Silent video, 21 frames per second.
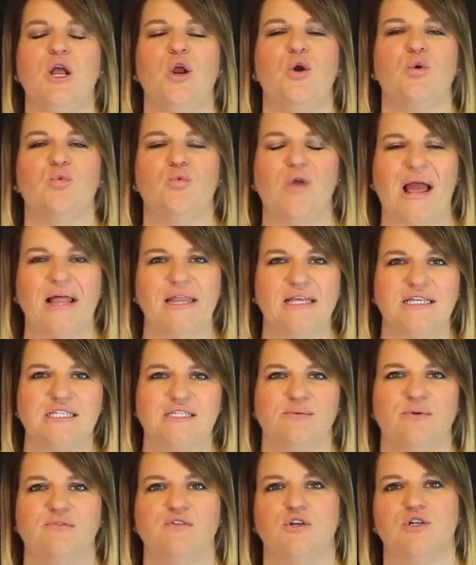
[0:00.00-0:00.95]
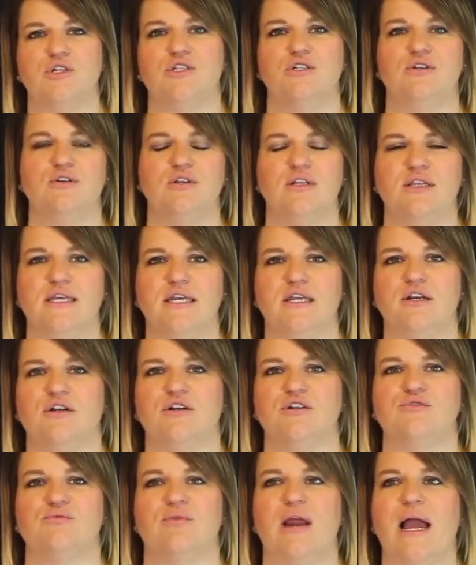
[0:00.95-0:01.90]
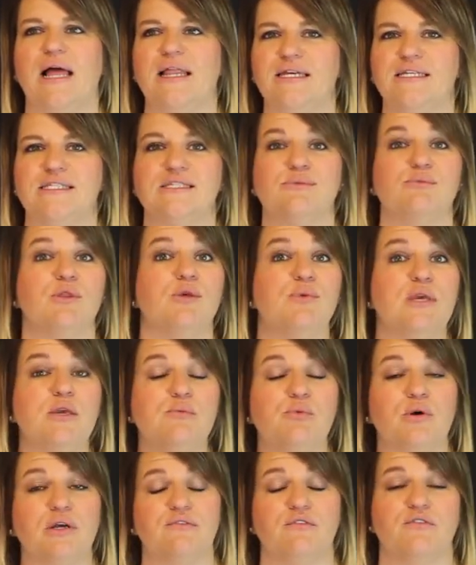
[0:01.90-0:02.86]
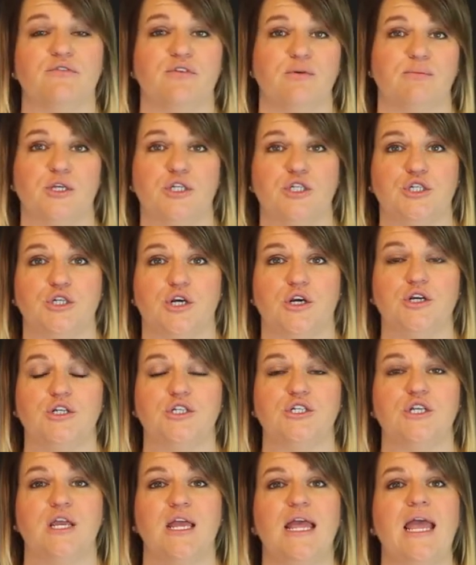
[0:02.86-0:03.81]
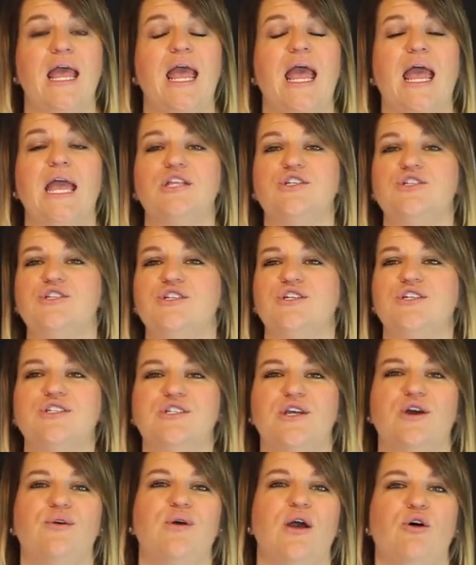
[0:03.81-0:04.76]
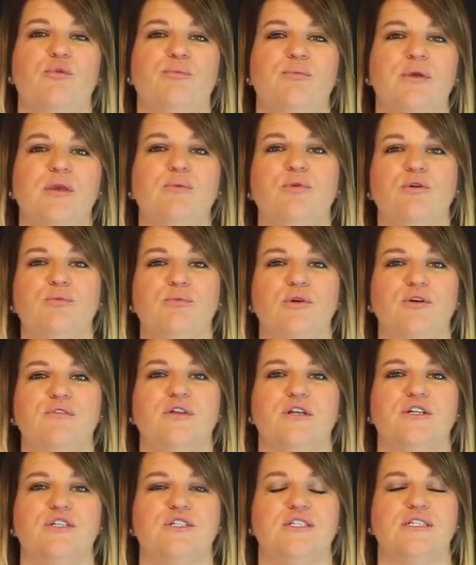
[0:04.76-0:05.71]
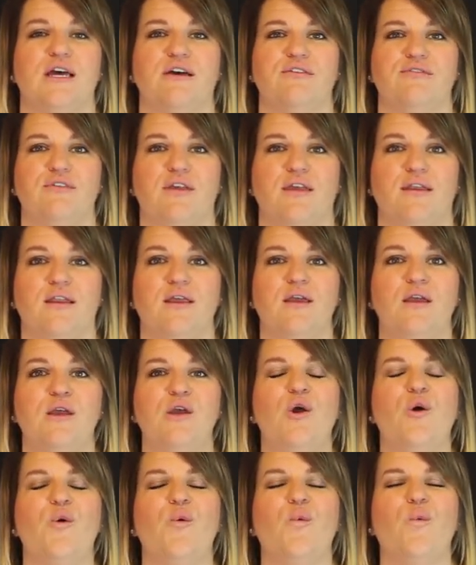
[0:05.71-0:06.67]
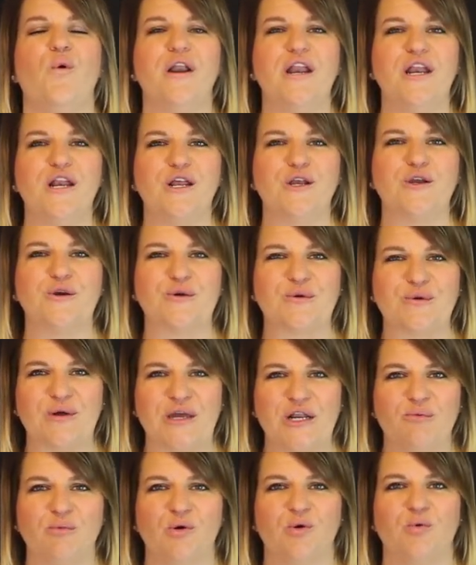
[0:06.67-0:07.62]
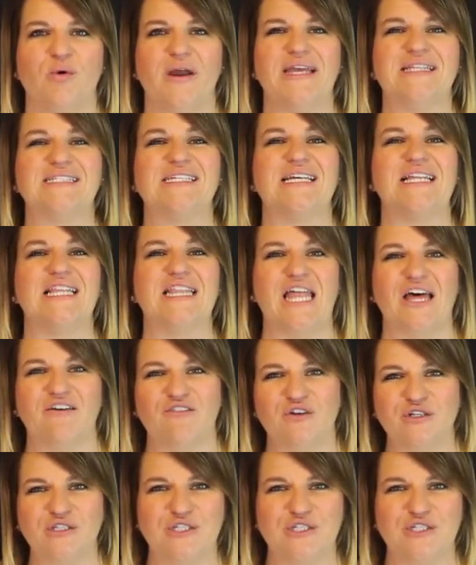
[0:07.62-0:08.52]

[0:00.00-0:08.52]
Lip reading: rally some of your student leaders, rally some of the people even from the church, and just go help people move their stuff in. What an incredible way to love on